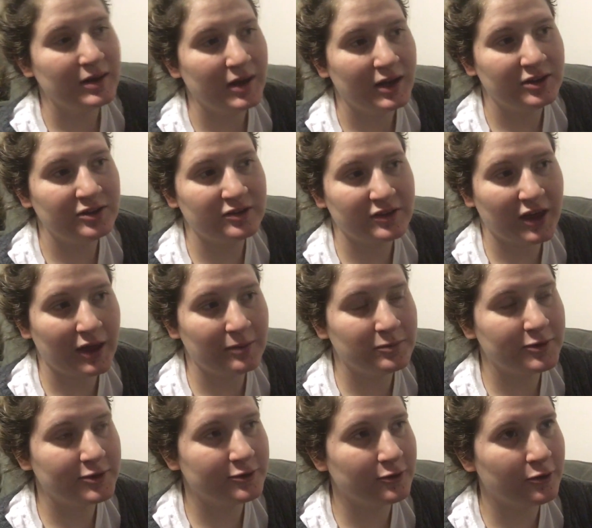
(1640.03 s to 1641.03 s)
It just came
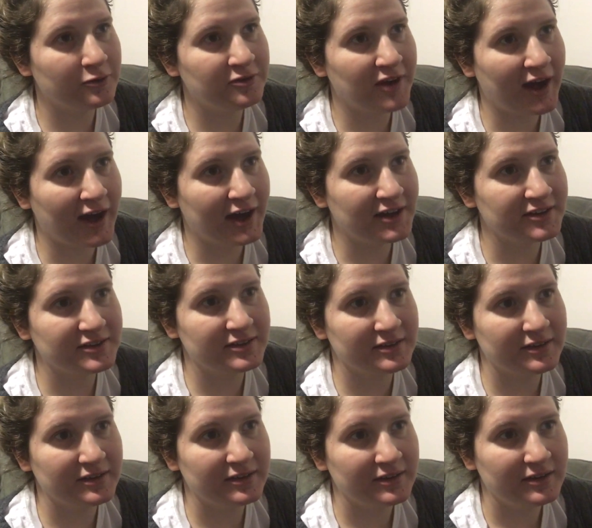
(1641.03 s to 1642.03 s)
so
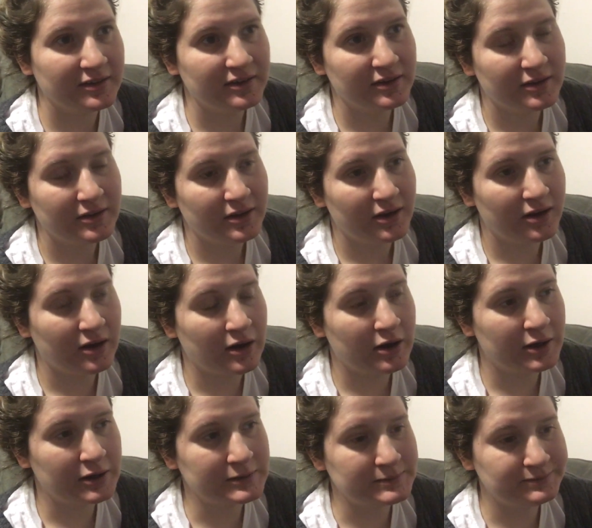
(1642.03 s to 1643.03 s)
fast,
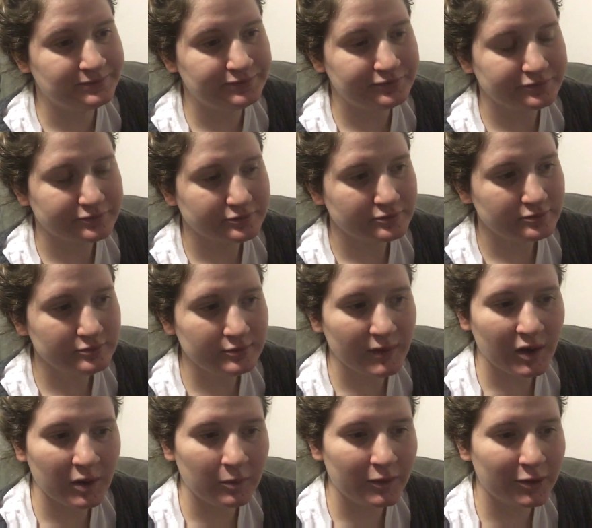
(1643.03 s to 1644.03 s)

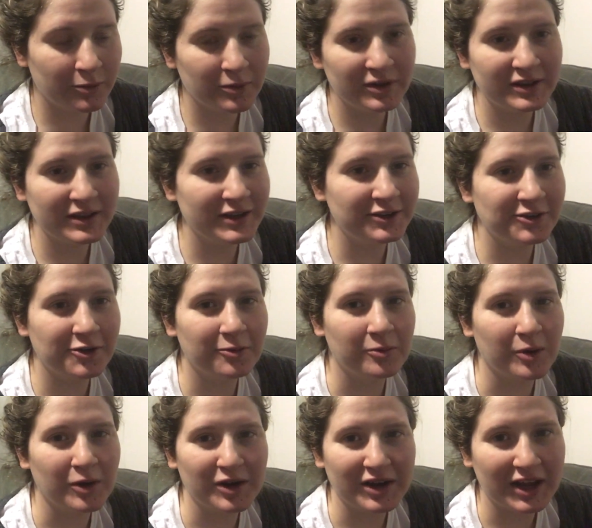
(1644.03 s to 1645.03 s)
with really no
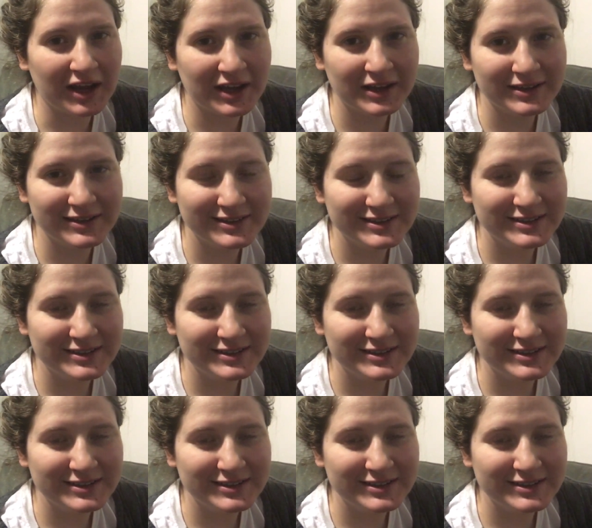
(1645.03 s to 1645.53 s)
warning.